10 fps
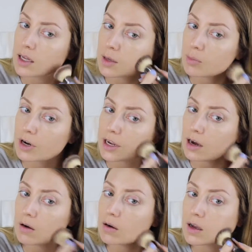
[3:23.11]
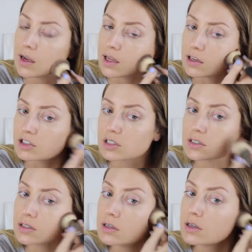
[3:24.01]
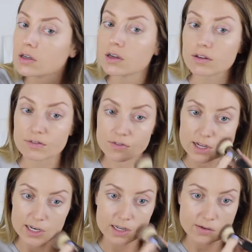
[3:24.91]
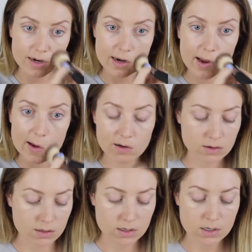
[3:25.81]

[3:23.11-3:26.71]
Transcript: a breakout and it's just fading right now.